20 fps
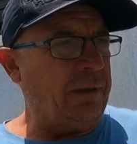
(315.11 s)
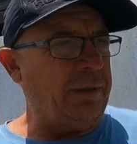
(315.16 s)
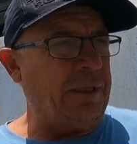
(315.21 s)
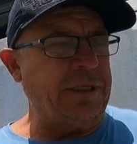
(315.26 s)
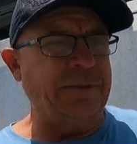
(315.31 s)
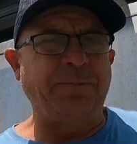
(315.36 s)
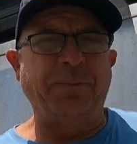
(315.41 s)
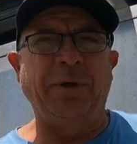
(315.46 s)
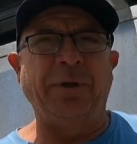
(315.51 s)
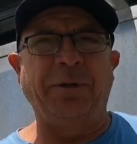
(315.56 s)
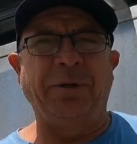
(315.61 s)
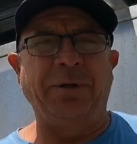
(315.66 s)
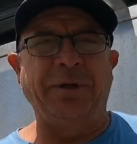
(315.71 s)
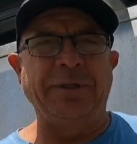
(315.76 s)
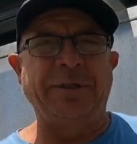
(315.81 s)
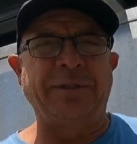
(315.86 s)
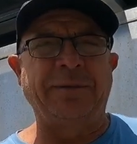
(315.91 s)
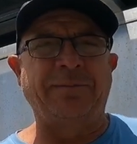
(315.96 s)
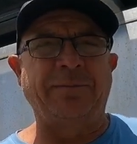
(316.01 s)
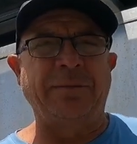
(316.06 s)
This build
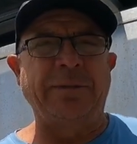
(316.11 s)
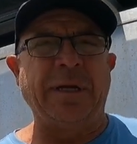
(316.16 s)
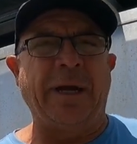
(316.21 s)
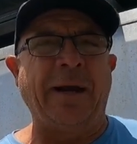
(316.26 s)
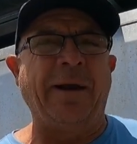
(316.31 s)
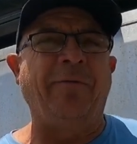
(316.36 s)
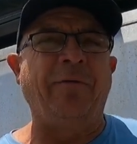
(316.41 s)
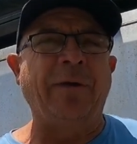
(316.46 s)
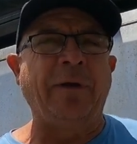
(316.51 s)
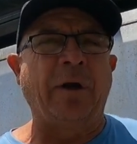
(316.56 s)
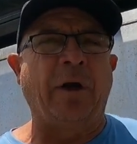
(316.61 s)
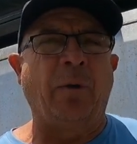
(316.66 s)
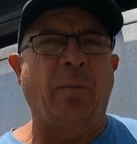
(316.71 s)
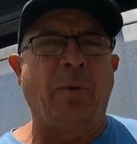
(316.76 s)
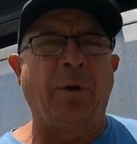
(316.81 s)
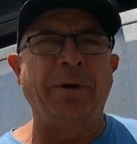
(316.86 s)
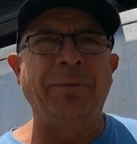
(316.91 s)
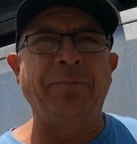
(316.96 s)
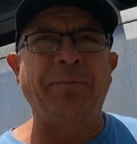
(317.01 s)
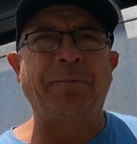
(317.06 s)
has done everything I
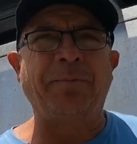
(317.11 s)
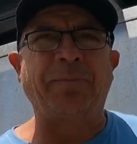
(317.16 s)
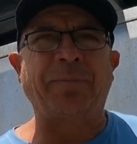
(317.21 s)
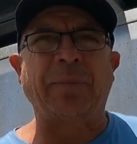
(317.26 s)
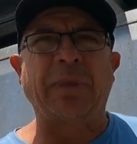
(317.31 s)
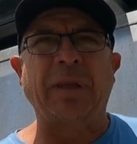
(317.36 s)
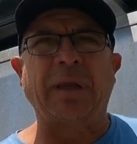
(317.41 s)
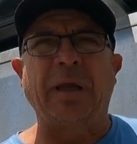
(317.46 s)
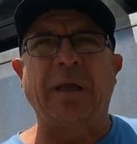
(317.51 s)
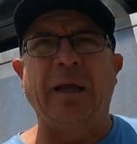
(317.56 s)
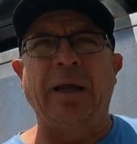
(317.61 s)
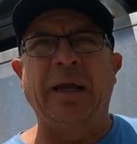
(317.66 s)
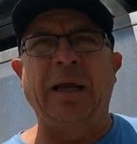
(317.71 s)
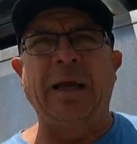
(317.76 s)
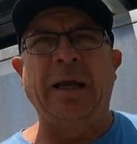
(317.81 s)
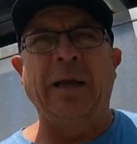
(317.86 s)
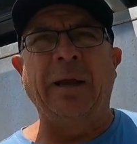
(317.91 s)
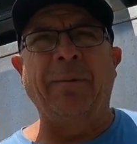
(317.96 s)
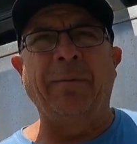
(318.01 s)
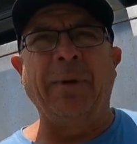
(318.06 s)
want,
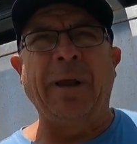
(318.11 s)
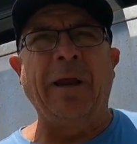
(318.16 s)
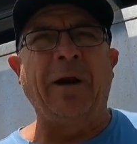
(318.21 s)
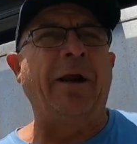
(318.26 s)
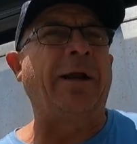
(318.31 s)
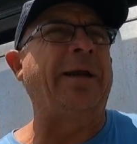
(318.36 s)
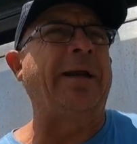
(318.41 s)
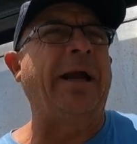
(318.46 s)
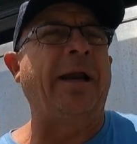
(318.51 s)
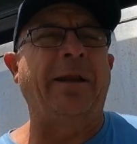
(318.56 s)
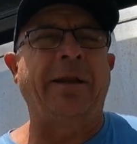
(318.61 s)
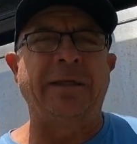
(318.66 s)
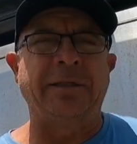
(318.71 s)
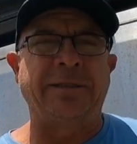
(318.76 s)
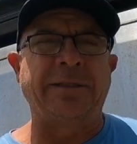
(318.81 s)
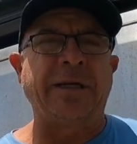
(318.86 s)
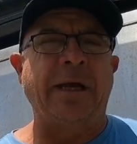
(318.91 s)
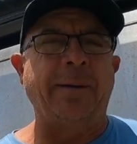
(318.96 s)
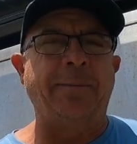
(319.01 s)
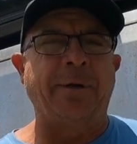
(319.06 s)
and I can go to
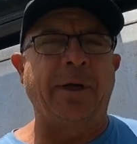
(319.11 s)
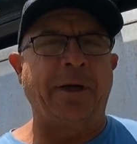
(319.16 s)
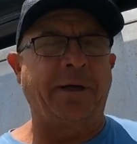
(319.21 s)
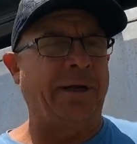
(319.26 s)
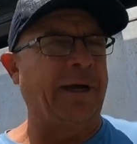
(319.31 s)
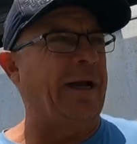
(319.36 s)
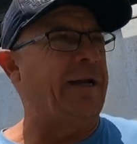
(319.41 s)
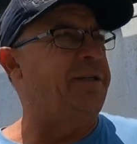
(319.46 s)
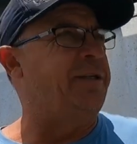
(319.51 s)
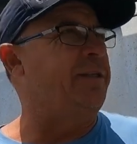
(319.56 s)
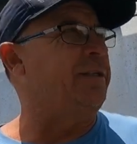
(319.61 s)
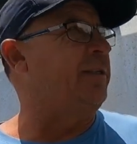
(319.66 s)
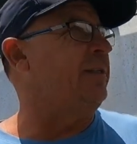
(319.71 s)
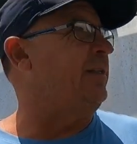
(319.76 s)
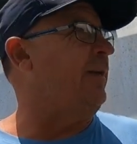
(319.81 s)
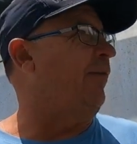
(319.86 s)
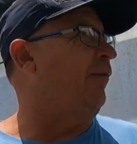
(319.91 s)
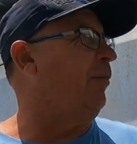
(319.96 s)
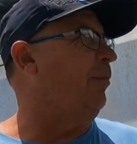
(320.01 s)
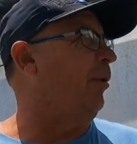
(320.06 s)
the same locations
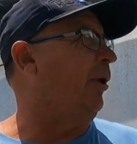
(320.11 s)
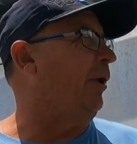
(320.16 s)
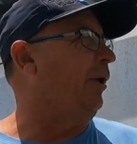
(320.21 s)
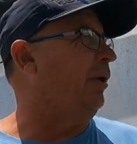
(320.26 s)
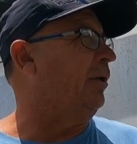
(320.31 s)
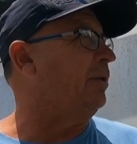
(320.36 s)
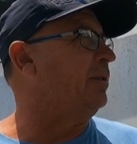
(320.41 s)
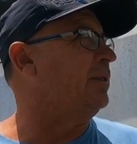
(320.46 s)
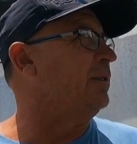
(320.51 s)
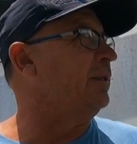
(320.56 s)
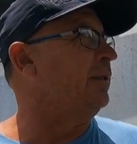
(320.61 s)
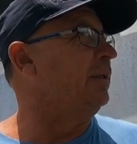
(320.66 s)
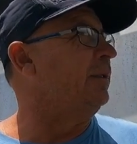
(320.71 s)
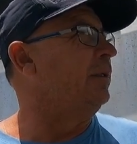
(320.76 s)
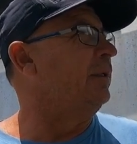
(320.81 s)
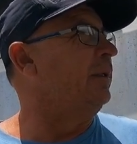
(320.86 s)
as everybody else.